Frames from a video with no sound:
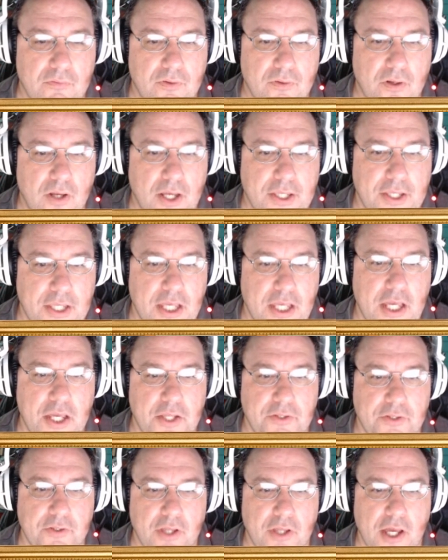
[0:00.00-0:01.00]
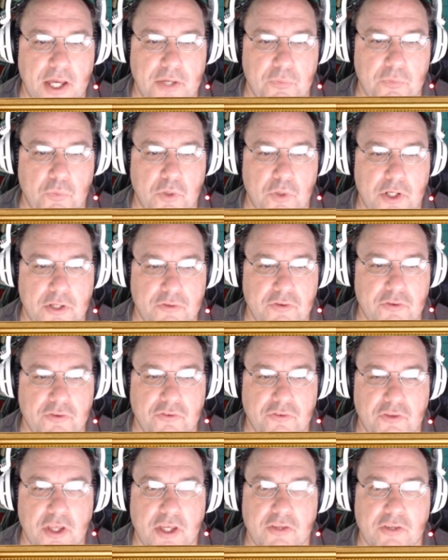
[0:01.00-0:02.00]
again, I want to
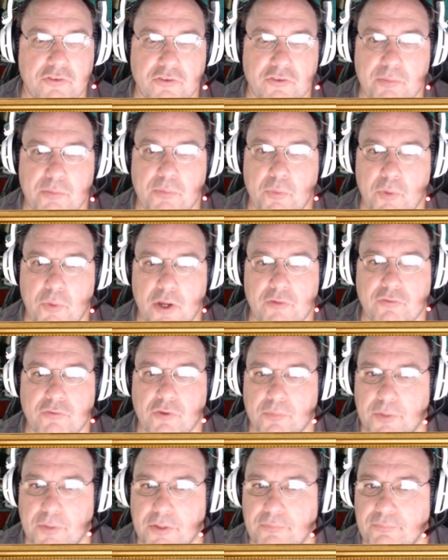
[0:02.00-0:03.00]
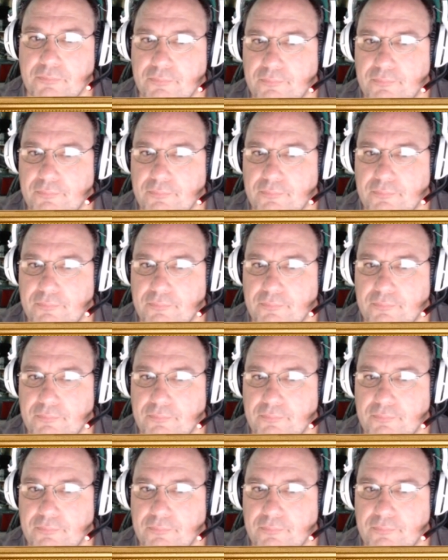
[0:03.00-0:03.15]
just take a step away from it.